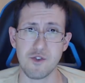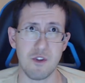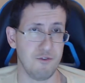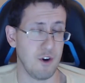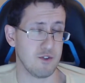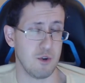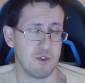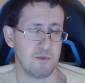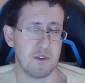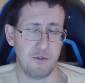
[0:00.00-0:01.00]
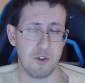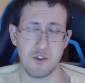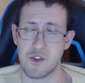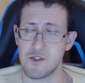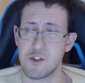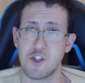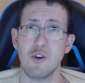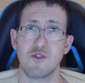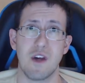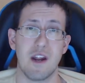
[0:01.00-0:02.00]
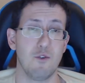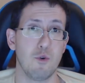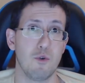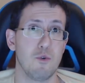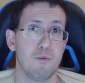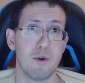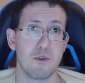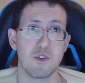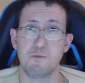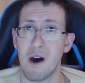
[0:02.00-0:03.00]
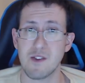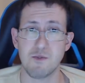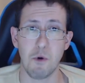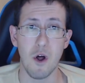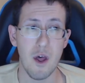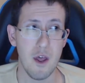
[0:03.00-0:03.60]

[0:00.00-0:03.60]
and the fathers aren't responsible for the sins of the children, that everyone will be responsible